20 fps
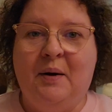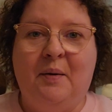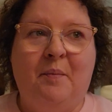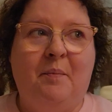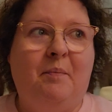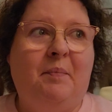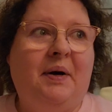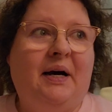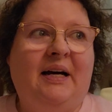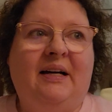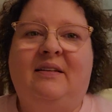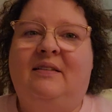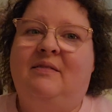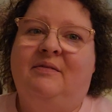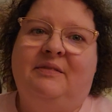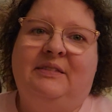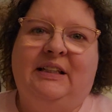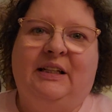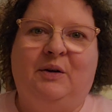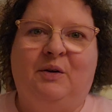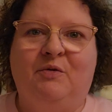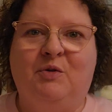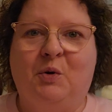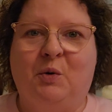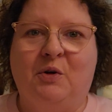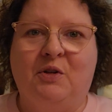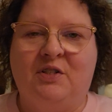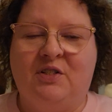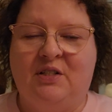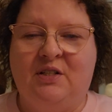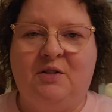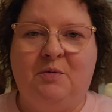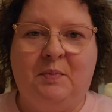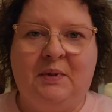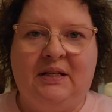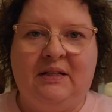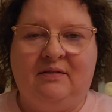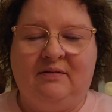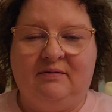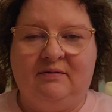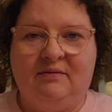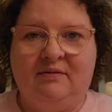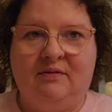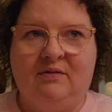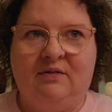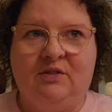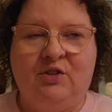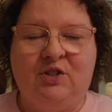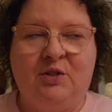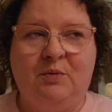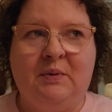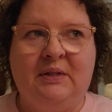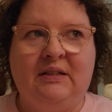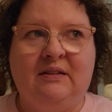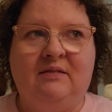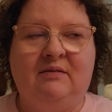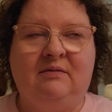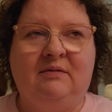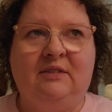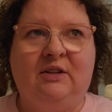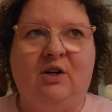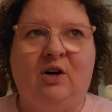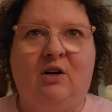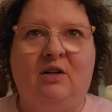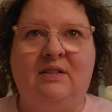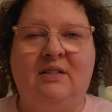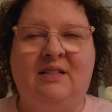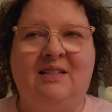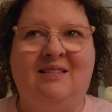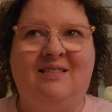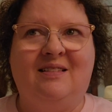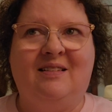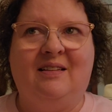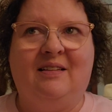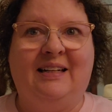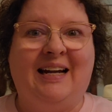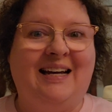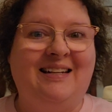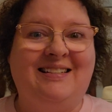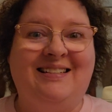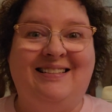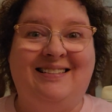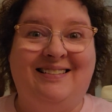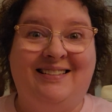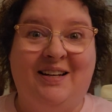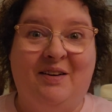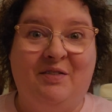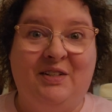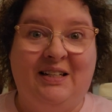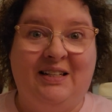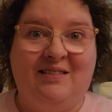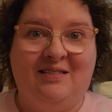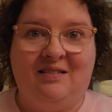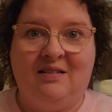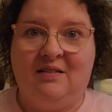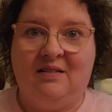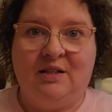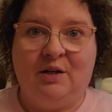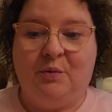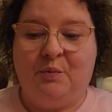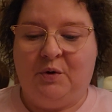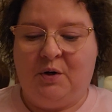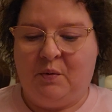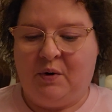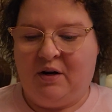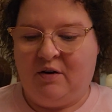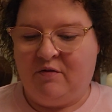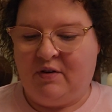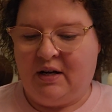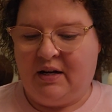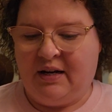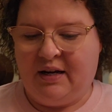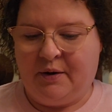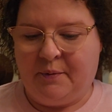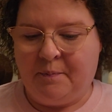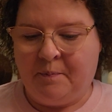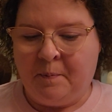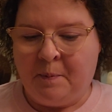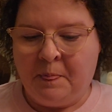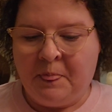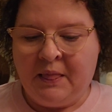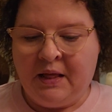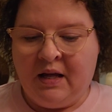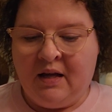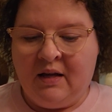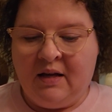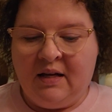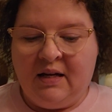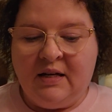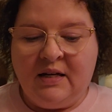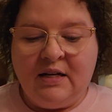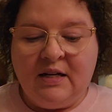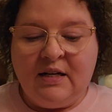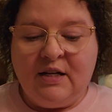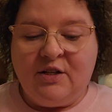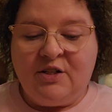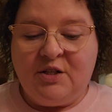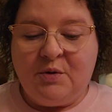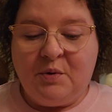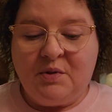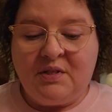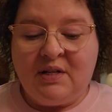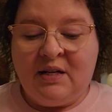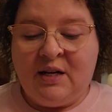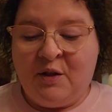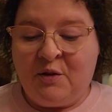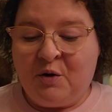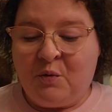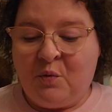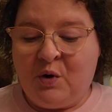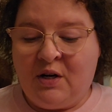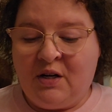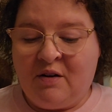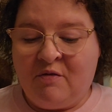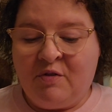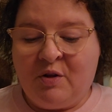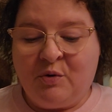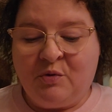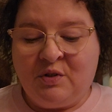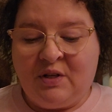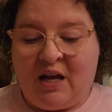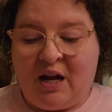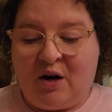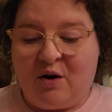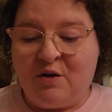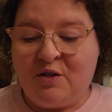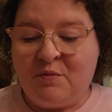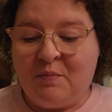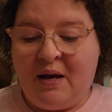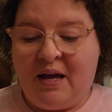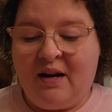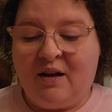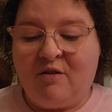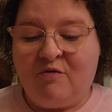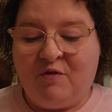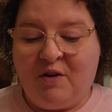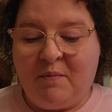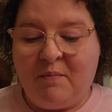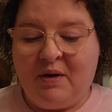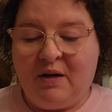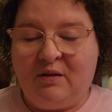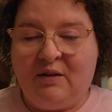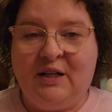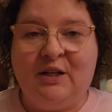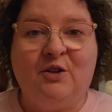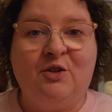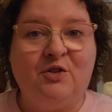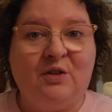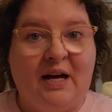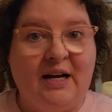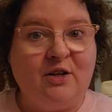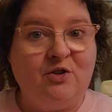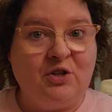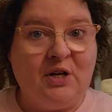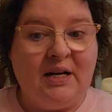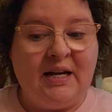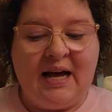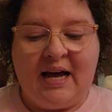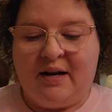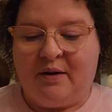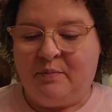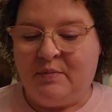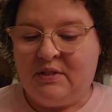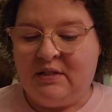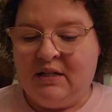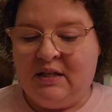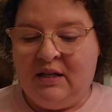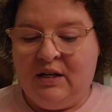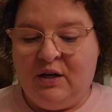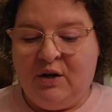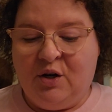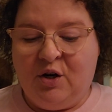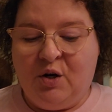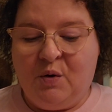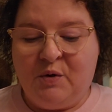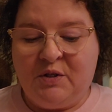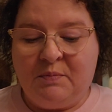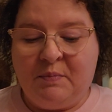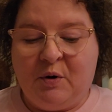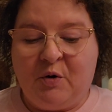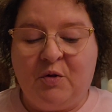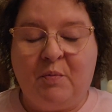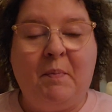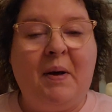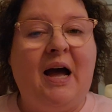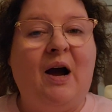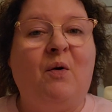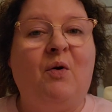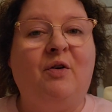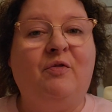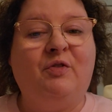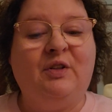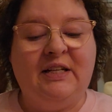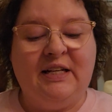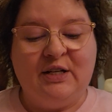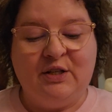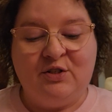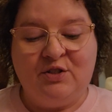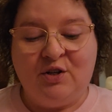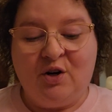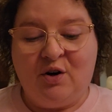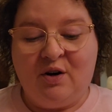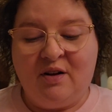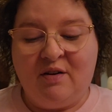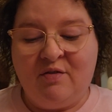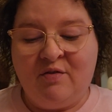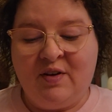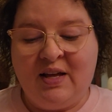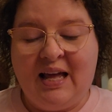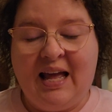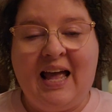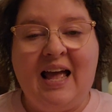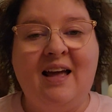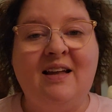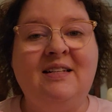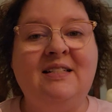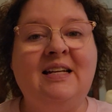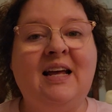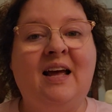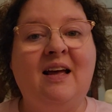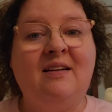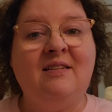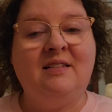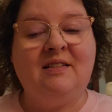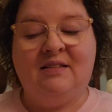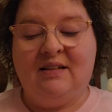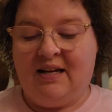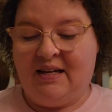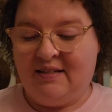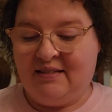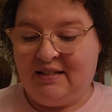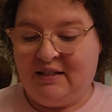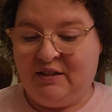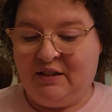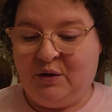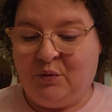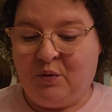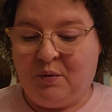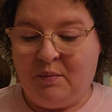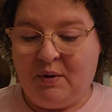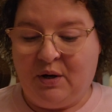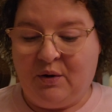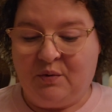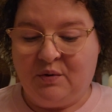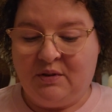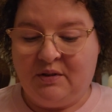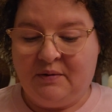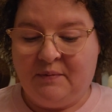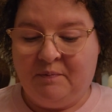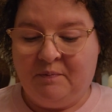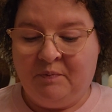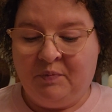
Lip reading: But, of course, she's been gone since the 1970s, so no way to find out. She was another one of those charismatic female leaders like Jane Addams, who was both powerfully assertive and tantalizingly remote.